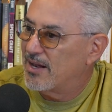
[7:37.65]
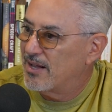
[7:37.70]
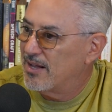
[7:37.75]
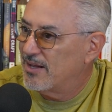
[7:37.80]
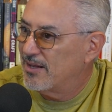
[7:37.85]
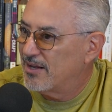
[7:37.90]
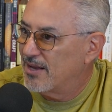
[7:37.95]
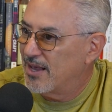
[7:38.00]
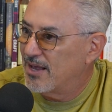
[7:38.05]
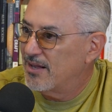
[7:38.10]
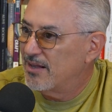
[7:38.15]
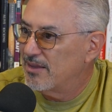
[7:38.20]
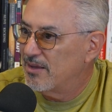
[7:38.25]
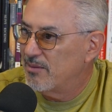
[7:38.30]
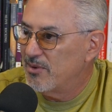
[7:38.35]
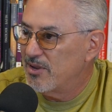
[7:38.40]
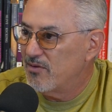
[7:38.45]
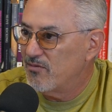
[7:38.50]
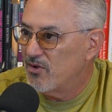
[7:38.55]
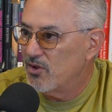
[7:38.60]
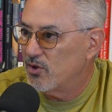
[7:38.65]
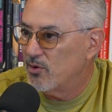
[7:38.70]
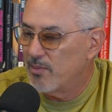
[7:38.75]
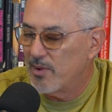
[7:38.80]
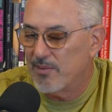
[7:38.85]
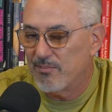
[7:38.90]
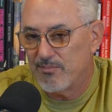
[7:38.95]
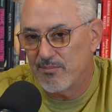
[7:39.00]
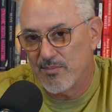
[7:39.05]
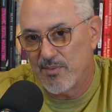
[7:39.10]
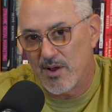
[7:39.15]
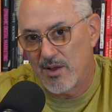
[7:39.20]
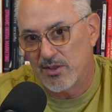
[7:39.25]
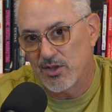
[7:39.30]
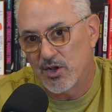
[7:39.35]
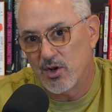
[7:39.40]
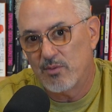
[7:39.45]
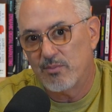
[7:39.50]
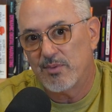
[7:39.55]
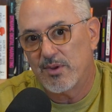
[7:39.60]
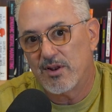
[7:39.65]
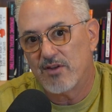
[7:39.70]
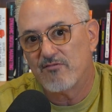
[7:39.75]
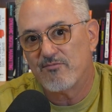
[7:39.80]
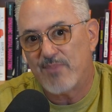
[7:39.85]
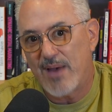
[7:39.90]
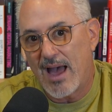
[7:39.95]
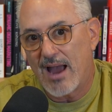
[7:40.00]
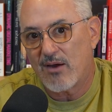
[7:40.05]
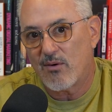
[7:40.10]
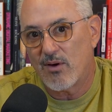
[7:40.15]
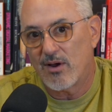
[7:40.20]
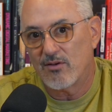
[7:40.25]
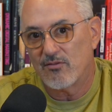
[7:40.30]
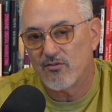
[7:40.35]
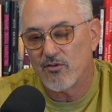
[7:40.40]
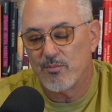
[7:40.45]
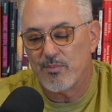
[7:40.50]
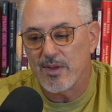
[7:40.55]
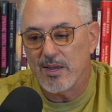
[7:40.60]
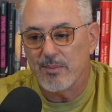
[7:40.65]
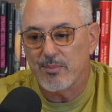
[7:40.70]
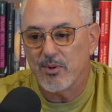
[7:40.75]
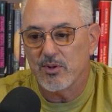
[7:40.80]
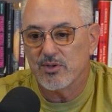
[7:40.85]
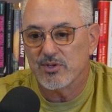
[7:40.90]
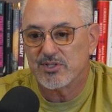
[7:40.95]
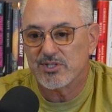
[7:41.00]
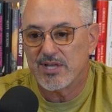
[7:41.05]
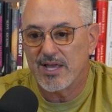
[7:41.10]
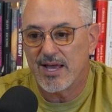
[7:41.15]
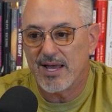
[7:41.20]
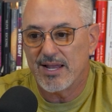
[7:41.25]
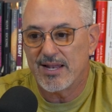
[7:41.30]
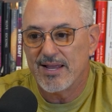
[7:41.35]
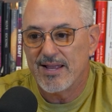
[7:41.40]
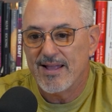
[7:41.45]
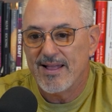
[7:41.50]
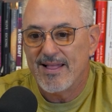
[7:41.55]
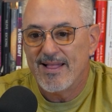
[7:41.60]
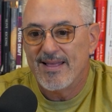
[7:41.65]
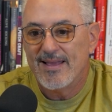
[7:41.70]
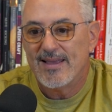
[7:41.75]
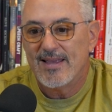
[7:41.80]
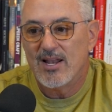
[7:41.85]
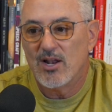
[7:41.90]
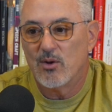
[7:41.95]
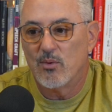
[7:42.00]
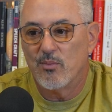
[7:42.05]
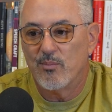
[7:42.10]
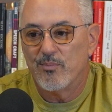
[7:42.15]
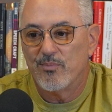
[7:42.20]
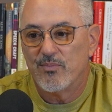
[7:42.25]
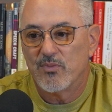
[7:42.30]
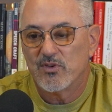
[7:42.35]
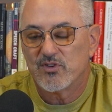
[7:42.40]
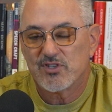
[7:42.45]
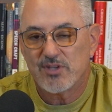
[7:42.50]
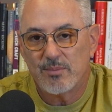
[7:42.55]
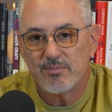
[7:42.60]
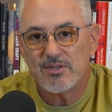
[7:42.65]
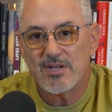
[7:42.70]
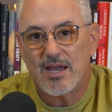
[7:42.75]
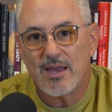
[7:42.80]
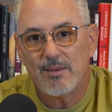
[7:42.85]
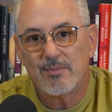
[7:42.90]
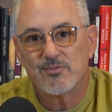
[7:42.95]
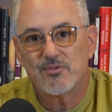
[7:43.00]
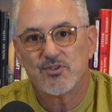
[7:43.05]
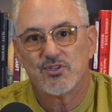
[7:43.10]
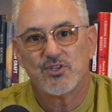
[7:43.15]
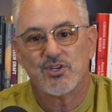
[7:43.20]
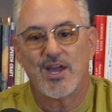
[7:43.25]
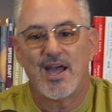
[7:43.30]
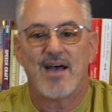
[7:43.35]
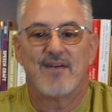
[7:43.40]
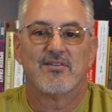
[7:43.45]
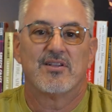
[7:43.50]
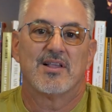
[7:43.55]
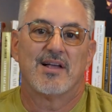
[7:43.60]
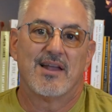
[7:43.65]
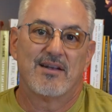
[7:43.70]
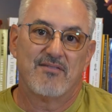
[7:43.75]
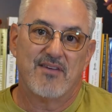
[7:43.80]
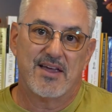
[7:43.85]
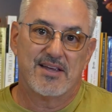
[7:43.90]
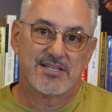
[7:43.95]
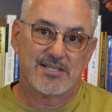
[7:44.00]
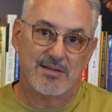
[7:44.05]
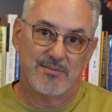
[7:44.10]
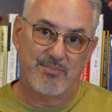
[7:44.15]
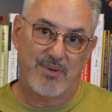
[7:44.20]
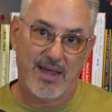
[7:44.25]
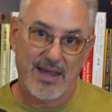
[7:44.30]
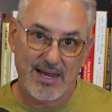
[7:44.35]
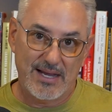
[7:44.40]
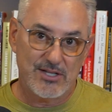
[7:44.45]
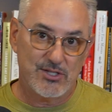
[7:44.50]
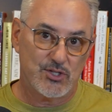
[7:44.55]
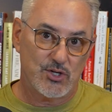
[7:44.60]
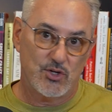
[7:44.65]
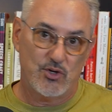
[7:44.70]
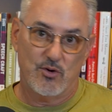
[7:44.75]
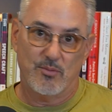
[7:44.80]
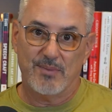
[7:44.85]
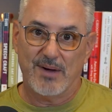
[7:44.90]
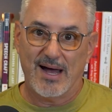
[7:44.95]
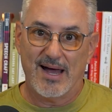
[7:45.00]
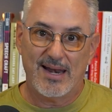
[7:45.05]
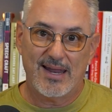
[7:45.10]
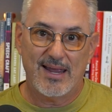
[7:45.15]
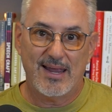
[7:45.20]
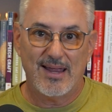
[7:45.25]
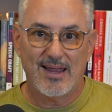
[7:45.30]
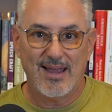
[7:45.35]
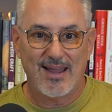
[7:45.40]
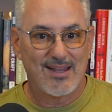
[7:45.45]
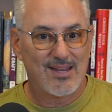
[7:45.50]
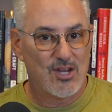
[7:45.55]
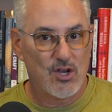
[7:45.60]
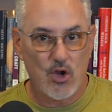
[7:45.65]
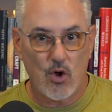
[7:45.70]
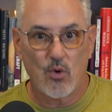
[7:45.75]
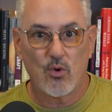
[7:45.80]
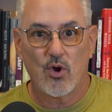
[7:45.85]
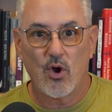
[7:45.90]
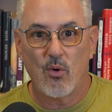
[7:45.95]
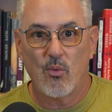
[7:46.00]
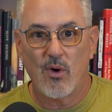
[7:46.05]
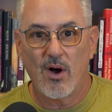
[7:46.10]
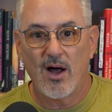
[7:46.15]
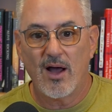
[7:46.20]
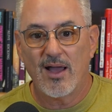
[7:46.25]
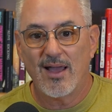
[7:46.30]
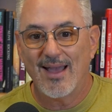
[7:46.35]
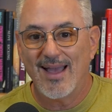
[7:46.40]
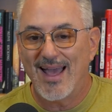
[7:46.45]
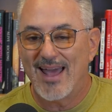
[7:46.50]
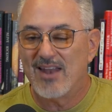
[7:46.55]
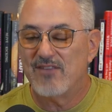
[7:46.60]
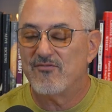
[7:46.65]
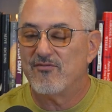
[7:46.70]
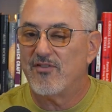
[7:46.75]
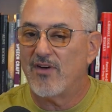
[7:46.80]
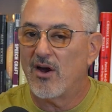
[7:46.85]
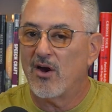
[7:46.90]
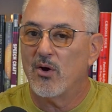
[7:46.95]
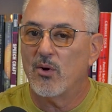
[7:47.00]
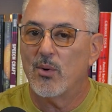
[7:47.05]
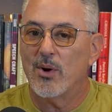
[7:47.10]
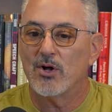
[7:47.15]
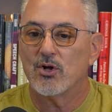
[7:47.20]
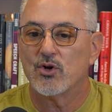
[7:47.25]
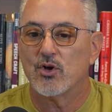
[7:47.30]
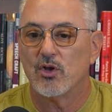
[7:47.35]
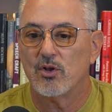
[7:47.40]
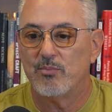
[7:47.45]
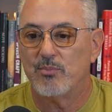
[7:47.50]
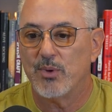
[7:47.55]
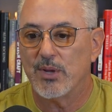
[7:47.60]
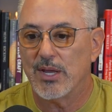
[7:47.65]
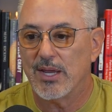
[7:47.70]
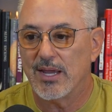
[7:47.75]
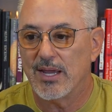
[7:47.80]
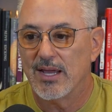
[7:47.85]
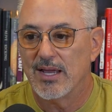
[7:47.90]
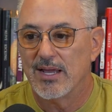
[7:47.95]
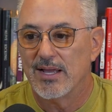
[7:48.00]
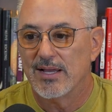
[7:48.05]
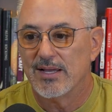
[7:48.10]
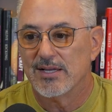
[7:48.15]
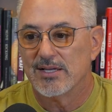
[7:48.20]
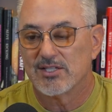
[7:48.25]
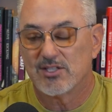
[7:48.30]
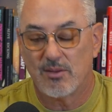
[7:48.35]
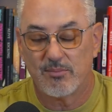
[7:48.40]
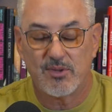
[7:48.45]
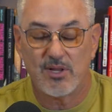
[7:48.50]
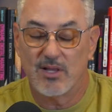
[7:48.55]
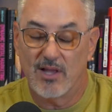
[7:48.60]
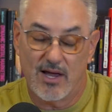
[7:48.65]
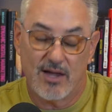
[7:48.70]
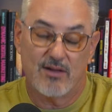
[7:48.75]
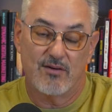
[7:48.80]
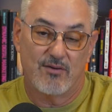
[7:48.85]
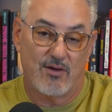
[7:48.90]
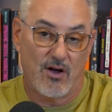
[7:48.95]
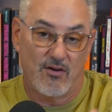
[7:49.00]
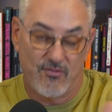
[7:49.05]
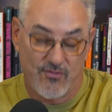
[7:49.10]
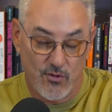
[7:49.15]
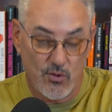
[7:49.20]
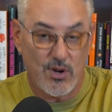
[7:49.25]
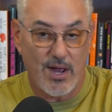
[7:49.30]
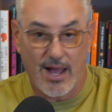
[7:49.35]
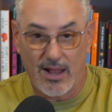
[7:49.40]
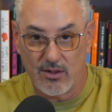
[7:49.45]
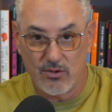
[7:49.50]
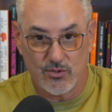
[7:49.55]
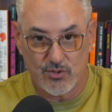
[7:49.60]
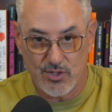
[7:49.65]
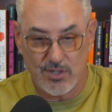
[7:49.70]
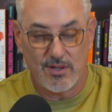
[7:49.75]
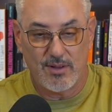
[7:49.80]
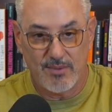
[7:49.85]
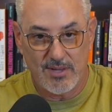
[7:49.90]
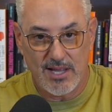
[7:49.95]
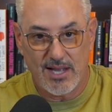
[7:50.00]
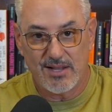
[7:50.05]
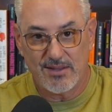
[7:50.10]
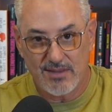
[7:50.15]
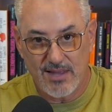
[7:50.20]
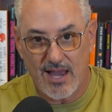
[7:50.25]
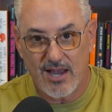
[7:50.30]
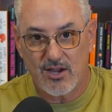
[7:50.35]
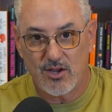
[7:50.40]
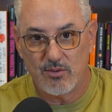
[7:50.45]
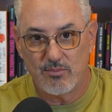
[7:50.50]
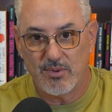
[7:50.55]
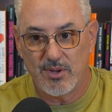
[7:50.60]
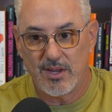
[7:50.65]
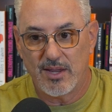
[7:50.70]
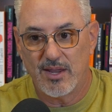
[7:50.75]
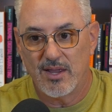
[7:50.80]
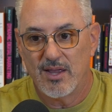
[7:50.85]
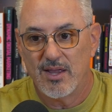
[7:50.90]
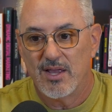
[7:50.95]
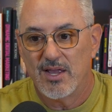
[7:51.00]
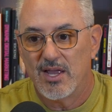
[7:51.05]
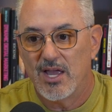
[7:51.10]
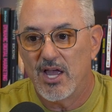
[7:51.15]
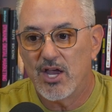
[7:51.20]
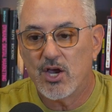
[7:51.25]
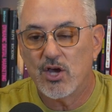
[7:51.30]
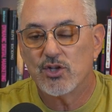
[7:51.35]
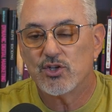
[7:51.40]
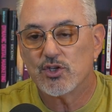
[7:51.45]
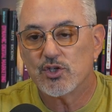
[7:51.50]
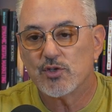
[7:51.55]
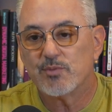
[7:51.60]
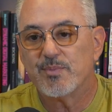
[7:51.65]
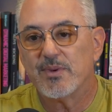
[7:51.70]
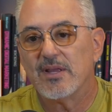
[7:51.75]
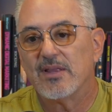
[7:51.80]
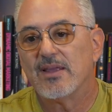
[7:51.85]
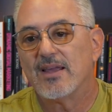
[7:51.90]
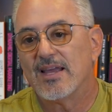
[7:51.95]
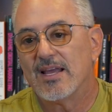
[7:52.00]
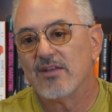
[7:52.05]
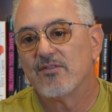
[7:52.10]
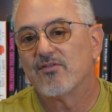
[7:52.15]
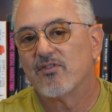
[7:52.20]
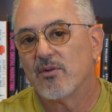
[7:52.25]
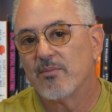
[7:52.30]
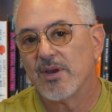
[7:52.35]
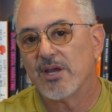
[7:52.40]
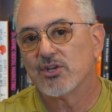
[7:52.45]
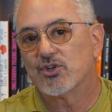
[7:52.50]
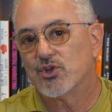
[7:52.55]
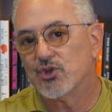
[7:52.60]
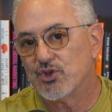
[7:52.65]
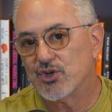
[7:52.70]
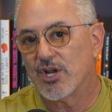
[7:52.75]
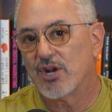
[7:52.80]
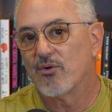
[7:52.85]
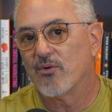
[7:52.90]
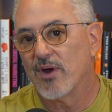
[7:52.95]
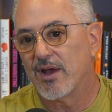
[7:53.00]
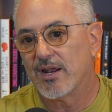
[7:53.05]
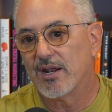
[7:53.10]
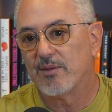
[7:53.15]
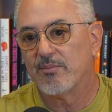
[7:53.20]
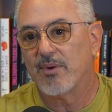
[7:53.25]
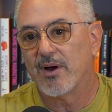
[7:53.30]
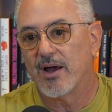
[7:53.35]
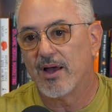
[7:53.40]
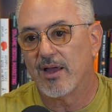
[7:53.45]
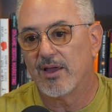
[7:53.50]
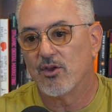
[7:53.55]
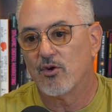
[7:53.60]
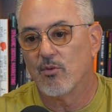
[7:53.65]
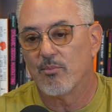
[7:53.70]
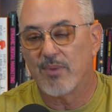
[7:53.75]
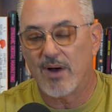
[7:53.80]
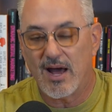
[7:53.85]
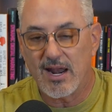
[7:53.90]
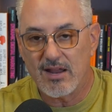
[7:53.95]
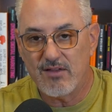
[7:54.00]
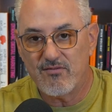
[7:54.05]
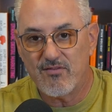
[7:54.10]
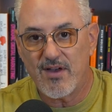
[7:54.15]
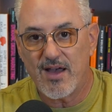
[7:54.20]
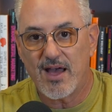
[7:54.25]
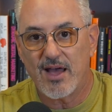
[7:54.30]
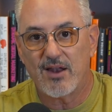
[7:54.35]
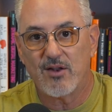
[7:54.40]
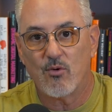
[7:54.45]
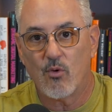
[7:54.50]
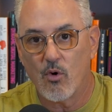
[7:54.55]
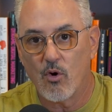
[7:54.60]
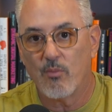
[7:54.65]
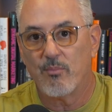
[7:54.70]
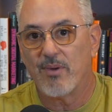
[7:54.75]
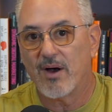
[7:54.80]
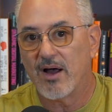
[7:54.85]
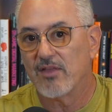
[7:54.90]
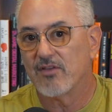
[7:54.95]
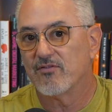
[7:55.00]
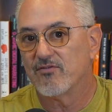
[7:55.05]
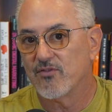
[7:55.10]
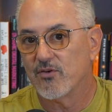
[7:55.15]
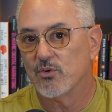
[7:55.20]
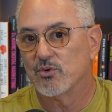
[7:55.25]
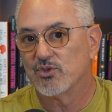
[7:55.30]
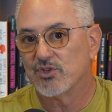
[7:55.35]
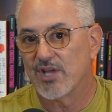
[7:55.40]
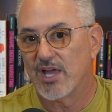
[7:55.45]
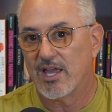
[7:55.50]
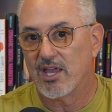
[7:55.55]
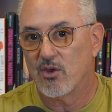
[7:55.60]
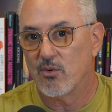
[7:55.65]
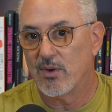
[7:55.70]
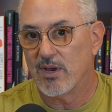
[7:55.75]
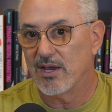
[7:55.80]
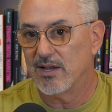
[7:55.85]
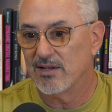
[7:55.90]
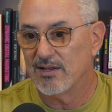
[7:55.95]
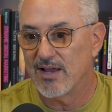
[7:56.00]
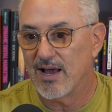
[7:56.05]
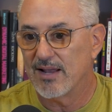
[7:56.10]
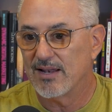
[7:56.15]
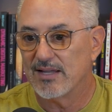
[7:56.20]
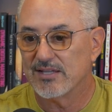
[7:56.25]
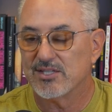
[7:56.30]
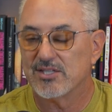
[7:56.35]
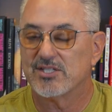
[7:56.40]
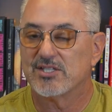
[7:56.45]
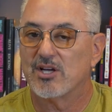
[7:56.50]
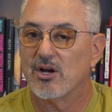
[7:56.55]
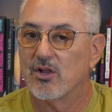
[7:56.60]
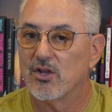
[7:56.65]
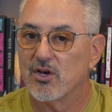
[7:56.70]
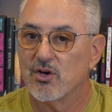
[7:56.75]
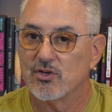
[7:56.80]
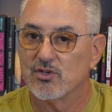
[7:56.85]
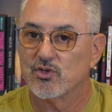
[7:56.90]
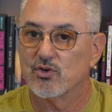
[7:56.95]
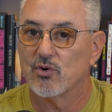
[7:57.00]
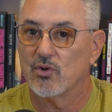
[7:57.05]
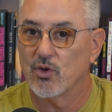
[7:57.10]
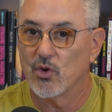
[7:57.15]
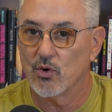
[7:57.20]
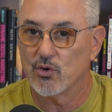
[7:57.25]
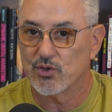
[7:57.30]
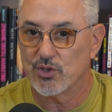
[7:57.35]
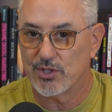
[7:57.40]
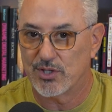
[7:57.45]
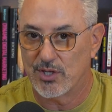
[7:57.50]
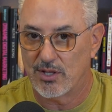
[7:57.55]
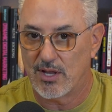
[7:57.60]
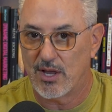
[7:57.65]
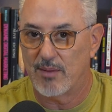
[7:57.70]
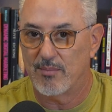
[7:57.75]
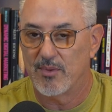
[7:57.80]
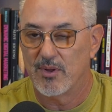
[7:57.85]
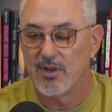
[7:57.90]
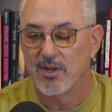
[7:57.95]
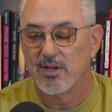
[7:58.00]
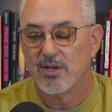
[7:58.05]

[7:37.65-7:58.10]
And again, let me give you a little bit of background for people, is that, sometimes you have a lot of aches and pains in your body and you don't know why. And it very well could be something like a food allergy. I mean, that could be. It could just be the inflammation generated by your body fat or by the foods that you eat, not necessarily because you're allergic to them.